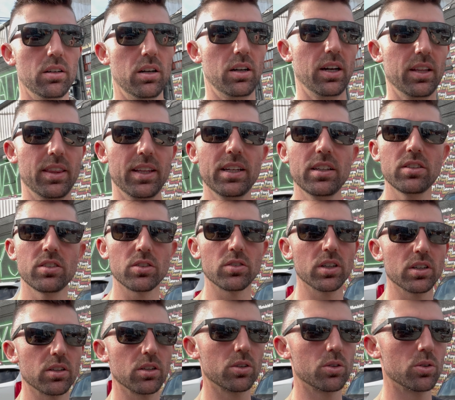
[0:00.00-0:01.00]
I think it's
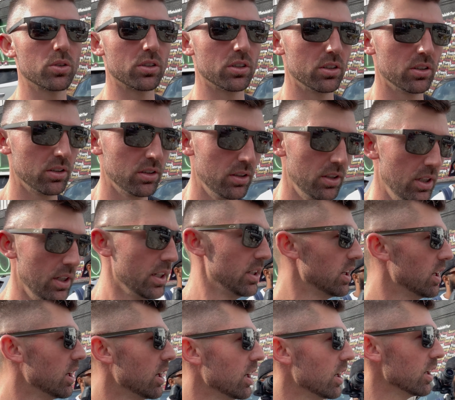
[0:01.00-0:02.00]
around the corner.
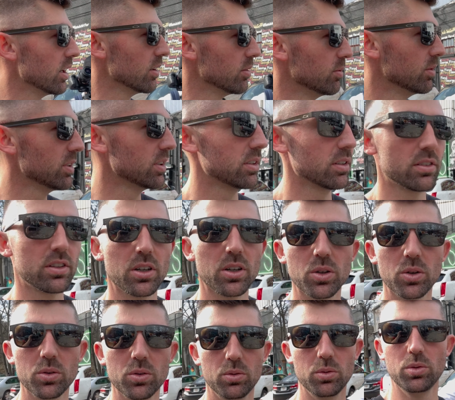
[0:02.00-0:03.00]
Um,
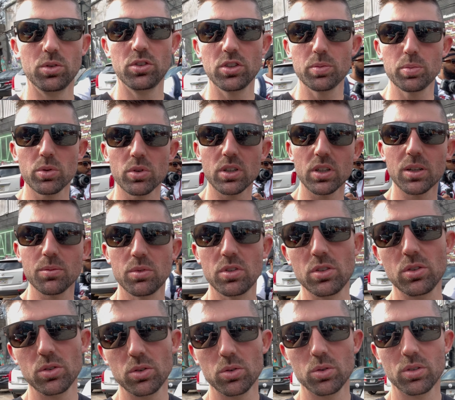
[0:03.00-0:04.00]
so we just pulled up
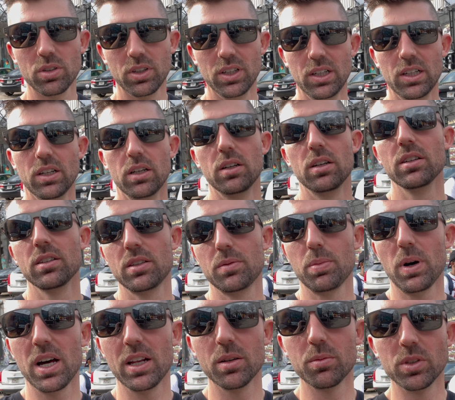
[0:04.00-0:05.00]
to
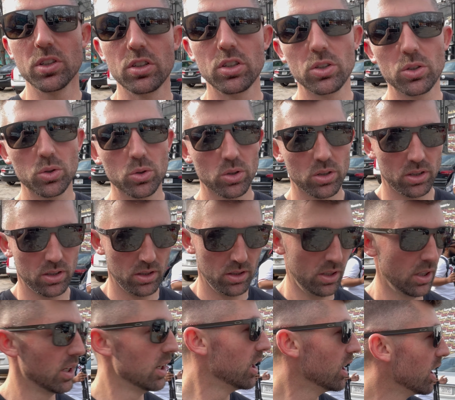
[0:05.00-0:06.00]
spot number two
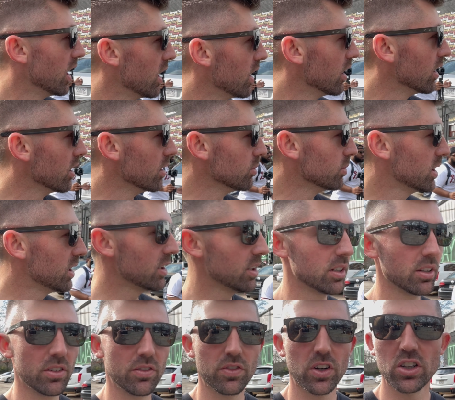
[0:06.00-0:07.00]
um,
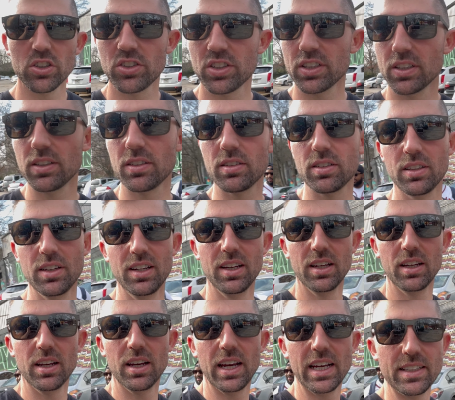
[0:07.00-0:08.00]
versus
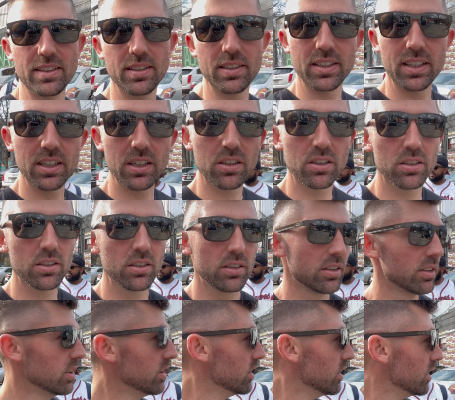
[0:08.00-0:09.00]
ATL.
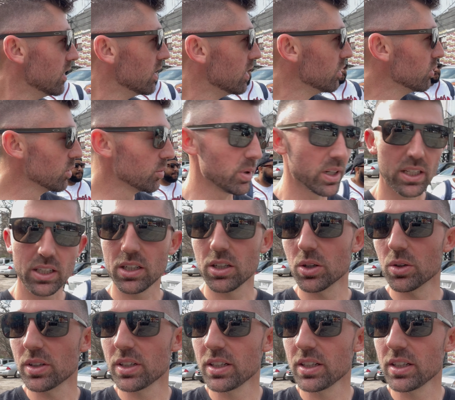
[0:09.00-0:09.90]
We're about to go in